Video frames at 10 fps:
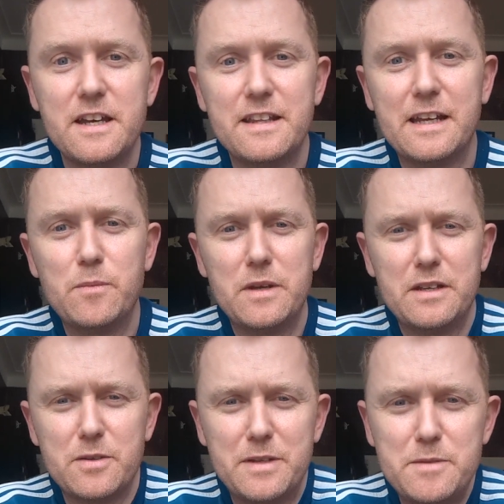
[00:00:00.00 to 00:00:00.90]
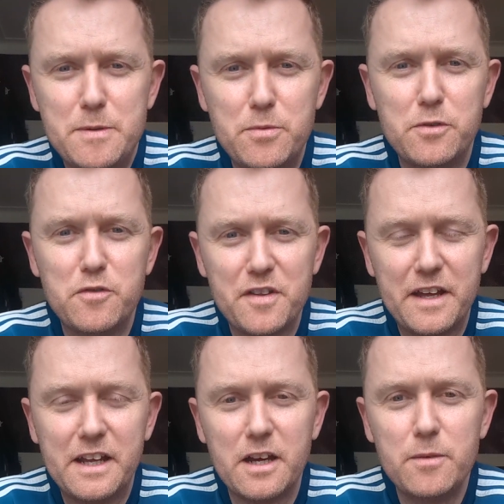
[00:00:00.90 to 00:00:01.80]
that sometimes people
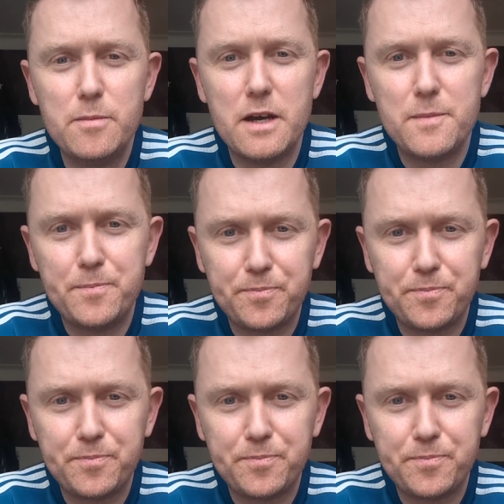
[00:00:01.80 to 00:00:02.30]
overthink it a wee bit